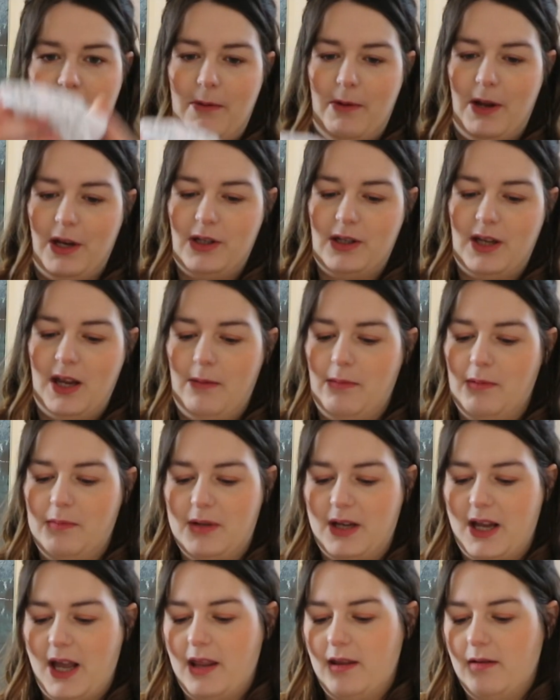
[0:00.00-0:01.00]
anyway, just keep them
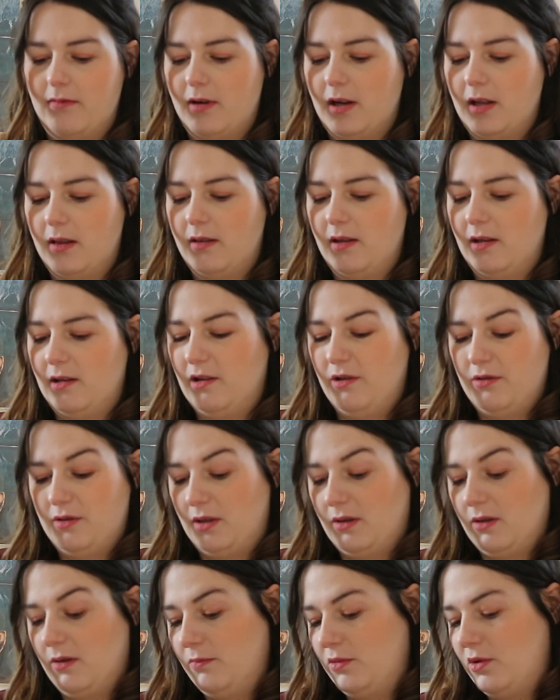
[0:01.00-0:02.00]
together rather than
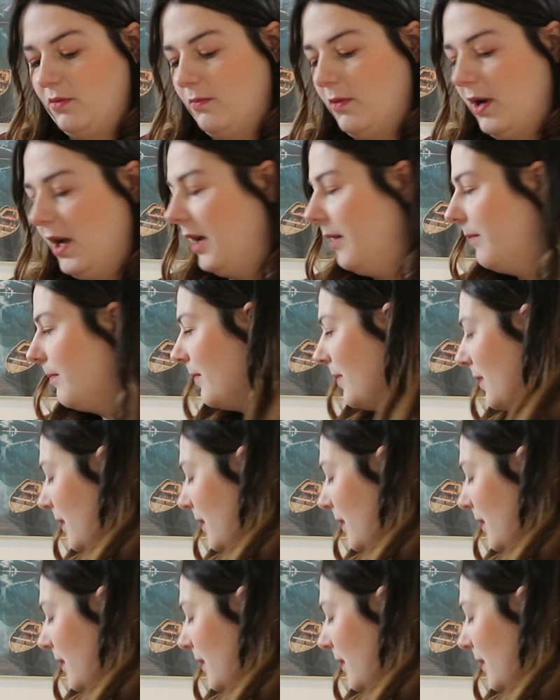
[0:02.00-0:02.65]
losing them somewhere.